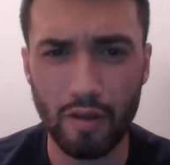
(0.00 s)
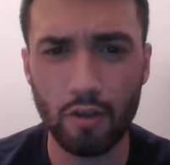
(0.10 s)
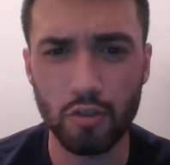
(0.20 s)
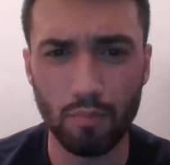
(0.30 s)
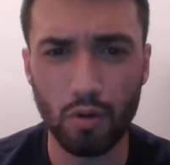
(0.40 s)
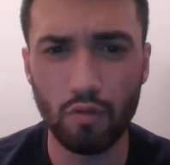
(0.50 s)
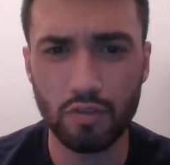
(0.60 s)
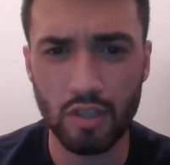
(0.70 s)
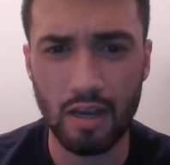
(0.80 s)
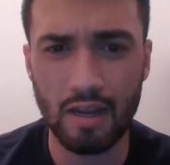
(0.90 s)
fouls on both
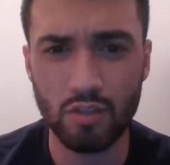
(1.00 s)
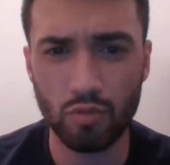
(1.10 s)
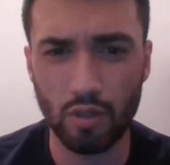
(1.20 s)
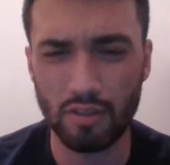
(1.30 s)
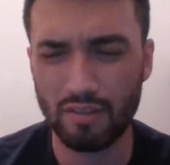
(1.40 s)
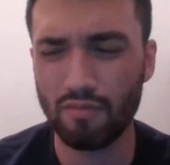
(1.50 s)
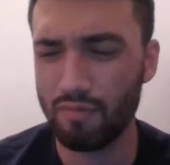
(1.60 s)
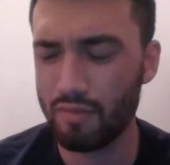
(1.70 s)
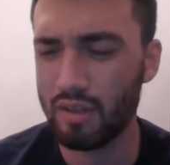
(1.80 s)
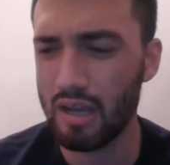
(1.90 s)
sides, which I
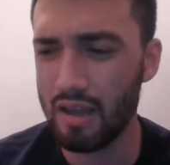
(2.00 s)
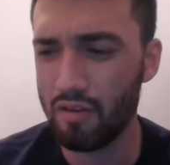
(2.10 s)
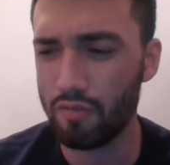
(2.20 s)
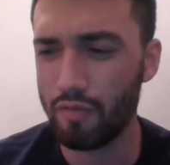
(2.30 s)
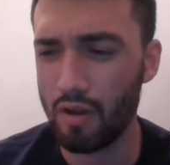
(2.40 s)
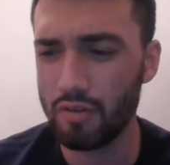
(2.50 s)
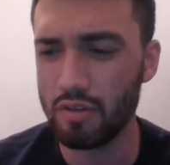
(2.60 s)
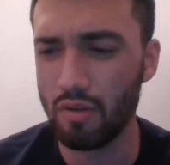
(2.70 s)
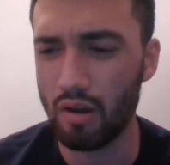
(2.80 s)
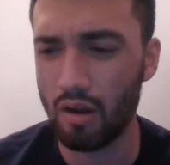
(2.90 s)
kind of found
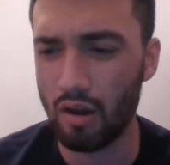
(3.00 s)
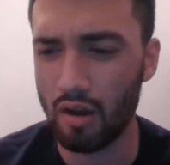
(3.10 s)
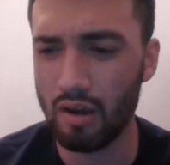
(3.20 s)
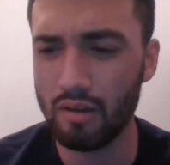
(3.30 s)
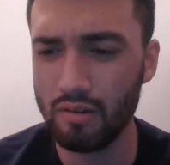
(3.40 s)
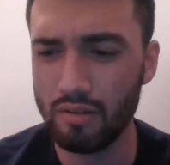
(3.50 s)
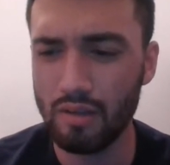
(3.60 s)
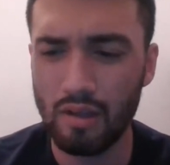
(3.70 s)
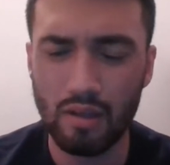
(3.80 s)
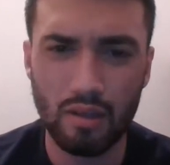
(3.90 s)
it odd,
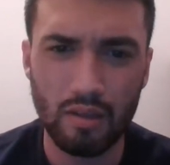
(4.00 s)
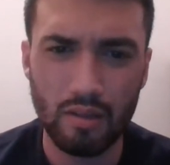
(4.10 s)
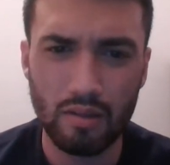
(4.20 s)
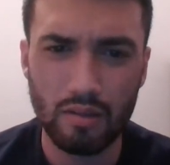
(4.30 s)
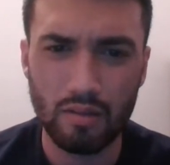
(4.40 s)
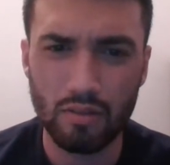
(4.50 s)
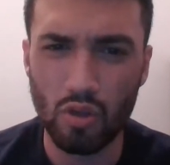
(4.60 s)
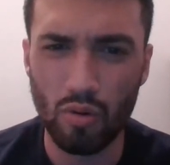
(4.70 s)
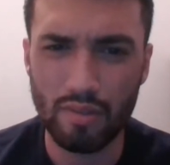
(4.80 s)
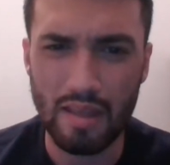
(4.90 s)

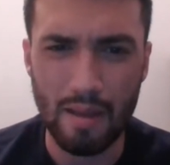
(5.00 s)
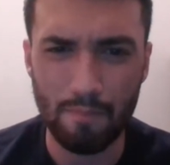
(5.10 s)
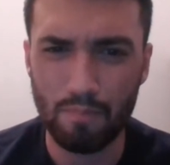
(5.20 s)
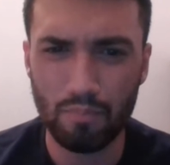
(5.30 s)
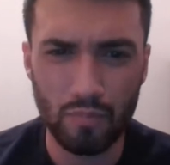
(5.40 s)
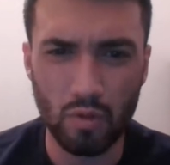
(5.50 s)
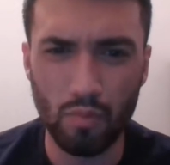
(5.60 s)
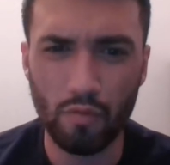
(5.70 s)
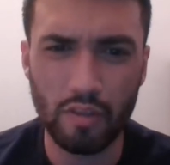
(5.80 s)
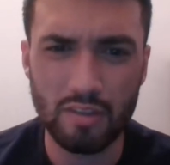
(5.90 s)
knowing that you know
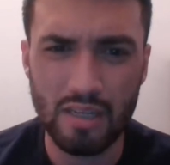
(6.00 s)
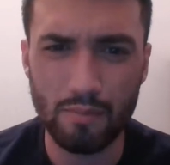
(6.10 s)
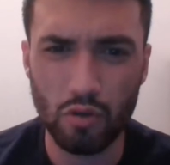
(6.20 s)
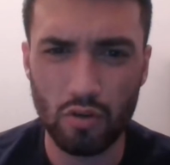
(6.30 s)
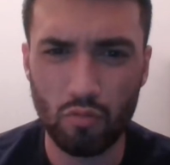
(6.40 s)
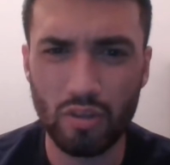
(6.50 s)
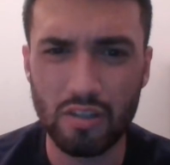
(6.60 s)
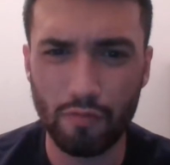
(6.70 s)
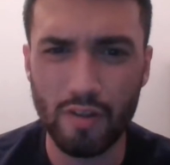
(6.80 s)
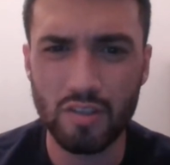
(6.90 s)
both of the teams are really
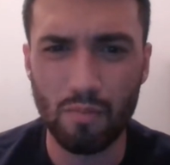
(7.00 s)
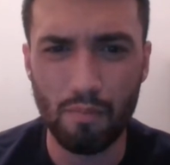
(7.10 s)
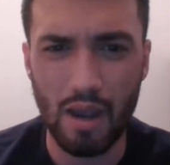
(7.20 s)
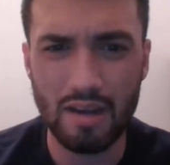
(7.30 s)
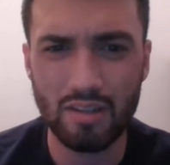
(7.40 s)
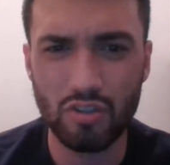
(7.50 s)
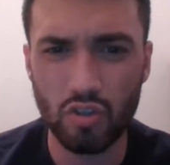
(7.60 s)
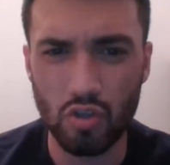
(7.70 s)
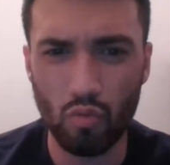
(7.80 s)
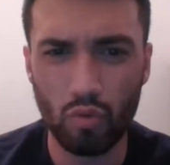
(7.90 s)
defensive minded. So
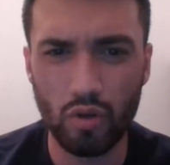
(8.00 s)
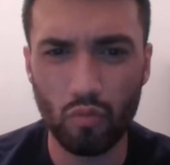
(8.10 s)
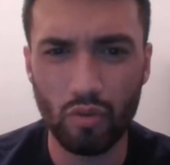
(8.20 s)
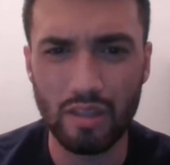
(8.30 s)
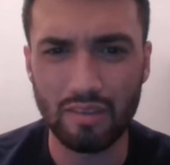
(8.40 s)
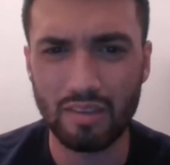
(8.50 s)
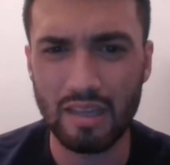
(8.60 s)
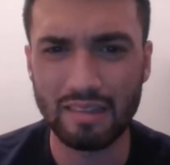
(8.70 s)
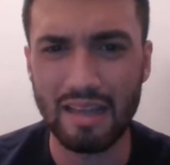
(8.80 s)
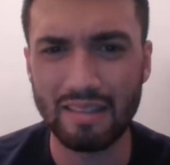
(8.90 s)
you wouldn't really
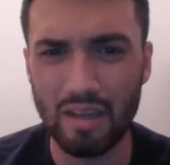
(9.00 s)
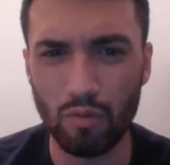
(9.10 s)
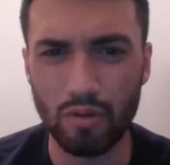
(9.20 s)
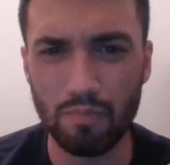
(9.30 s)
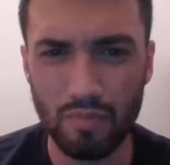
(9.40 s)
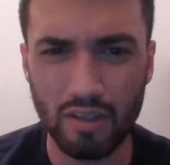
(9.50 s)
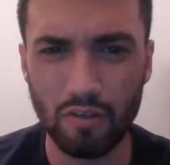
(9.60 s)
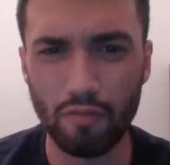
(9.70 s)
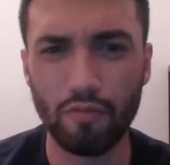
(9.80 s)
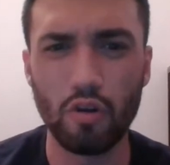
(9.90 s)
think that they would
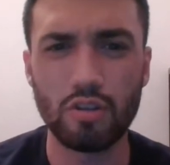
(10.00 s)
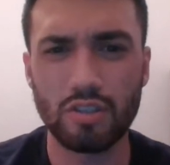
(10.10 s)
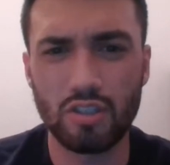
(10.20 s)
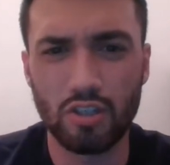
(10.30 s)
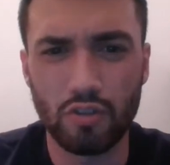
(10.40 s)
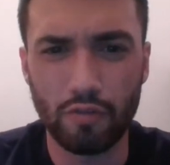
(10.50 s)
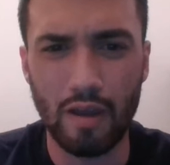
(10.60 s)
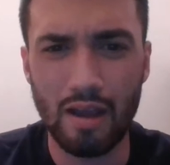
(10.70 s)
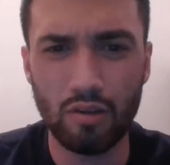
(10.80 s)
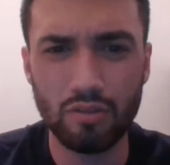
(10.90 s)
convert such
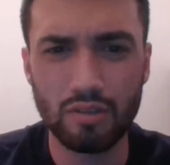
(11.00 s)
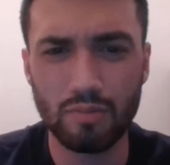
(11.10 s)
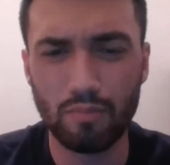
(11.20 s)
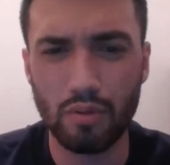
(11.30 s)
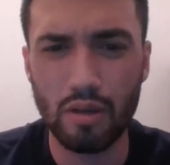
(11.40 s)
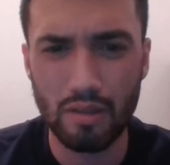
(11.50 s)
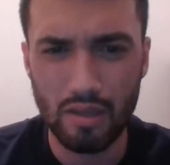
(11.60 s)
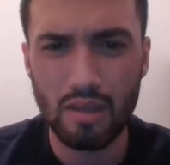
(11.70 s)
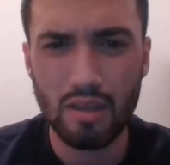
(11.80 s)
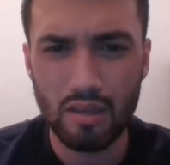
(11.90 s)
fouls, but
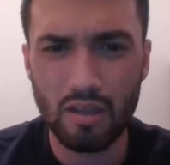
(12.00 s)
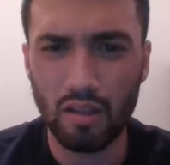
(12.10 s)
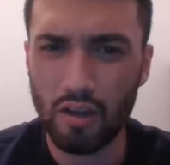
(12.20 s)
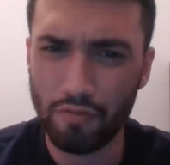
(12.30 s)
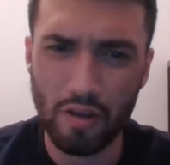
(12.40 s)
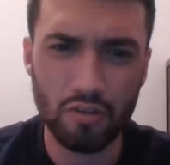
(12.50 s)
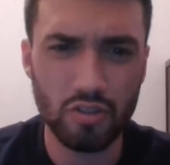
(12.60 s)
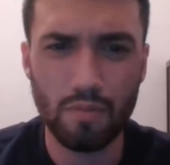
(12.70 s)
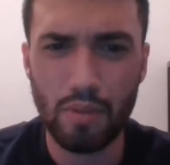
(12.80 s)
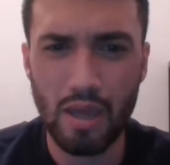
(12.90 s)
you know, a lot of fouls in
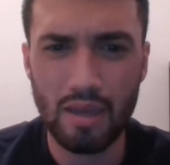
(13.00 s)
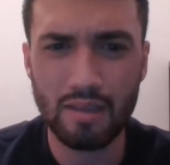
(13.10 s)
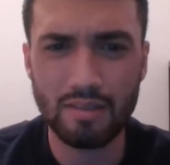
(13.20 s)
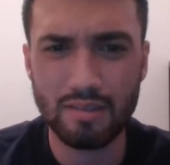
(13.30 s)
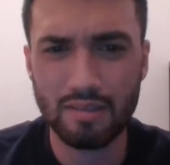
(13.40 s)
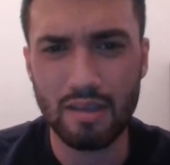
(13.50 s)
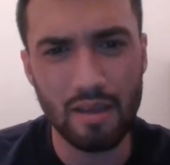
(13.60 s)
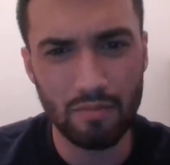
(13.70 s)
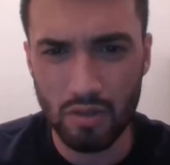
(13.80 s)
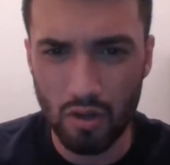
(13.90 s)
the paint,
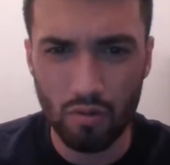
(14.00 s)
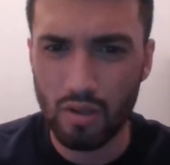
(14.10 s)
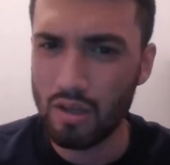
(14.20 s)
and you know